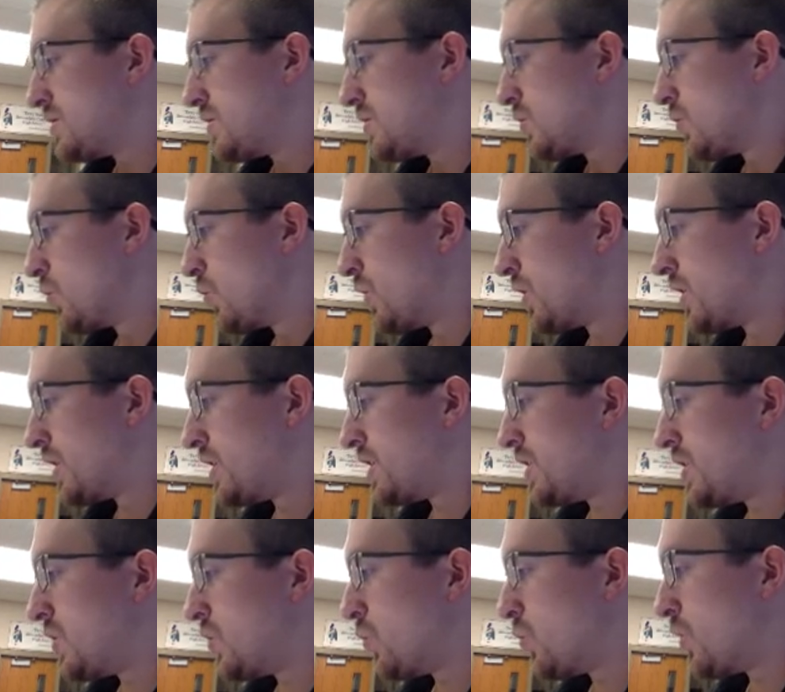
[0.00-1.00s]

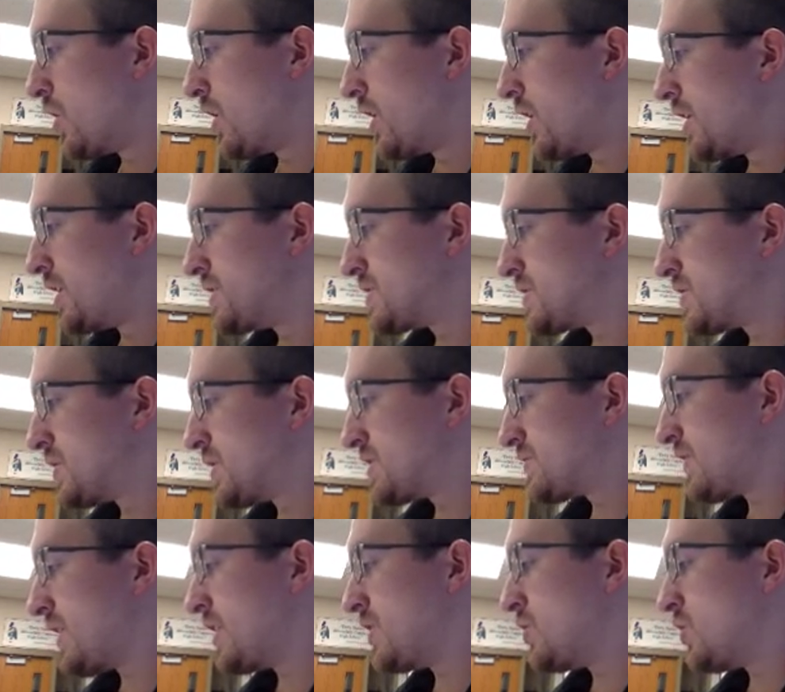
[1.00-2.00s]
1, 1, so this
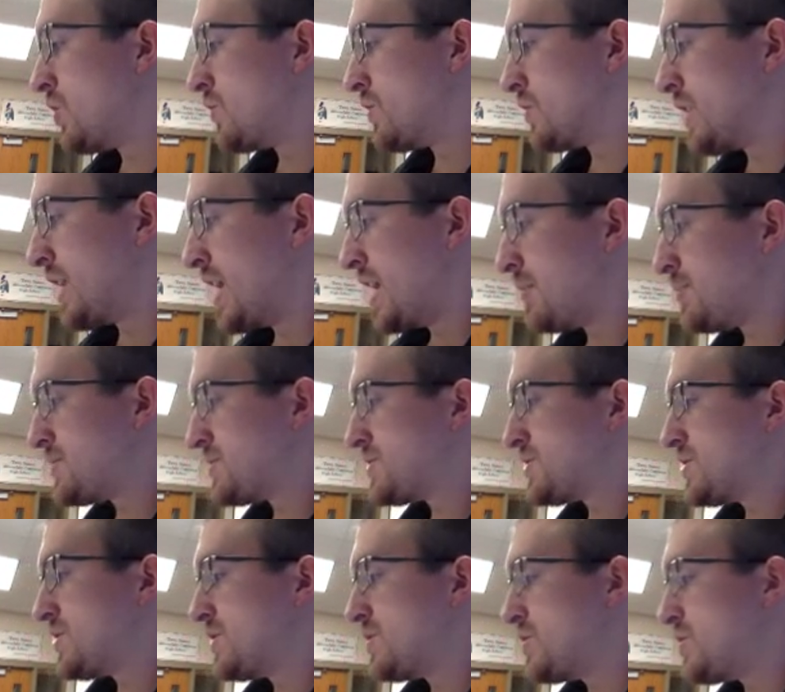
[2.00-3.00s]
value
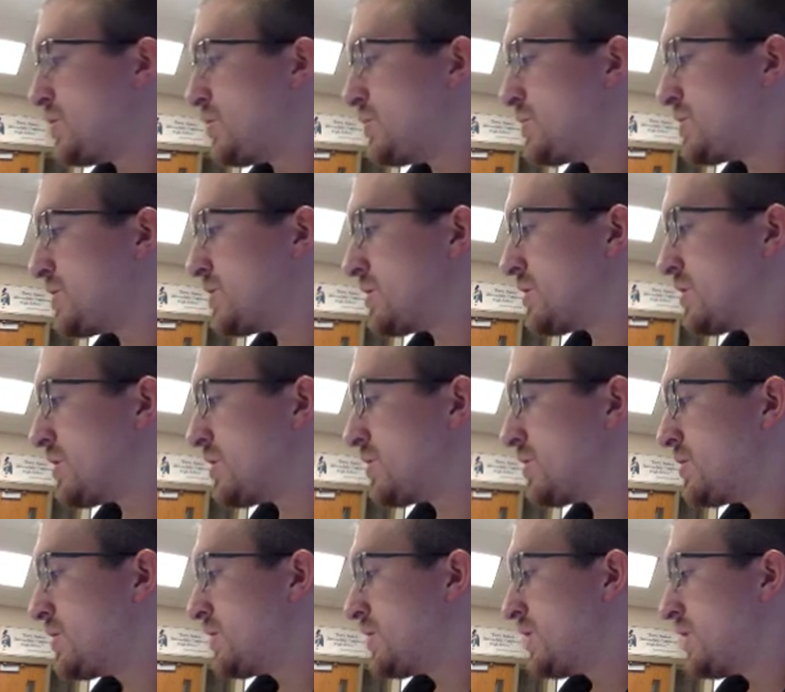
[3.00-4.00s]
overlaps, 2,
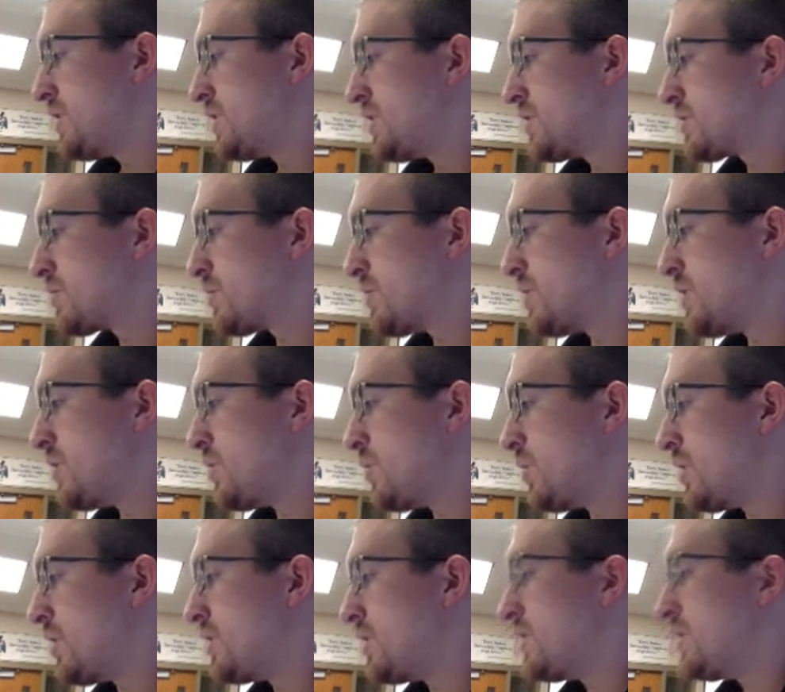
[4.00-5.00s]
0, 3,
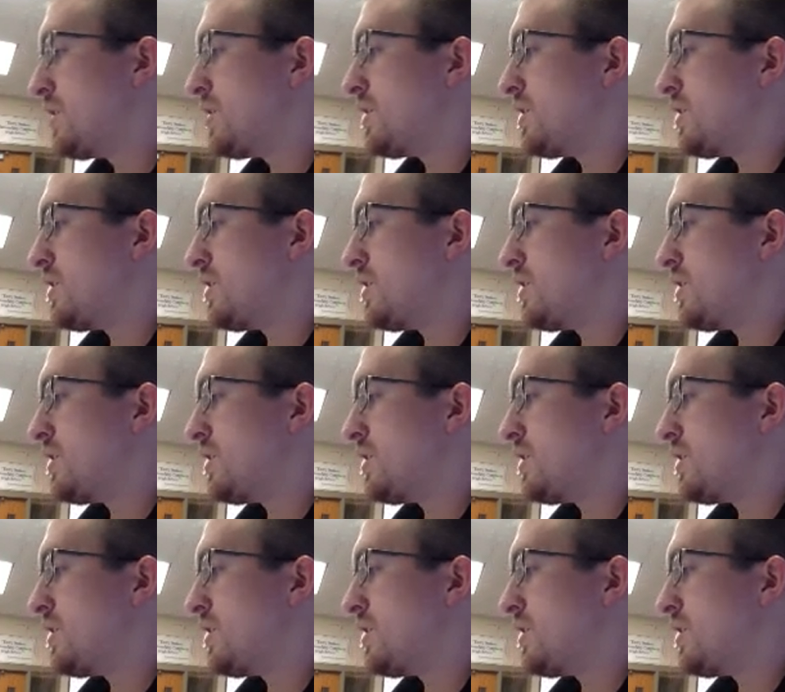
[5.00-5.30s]
1,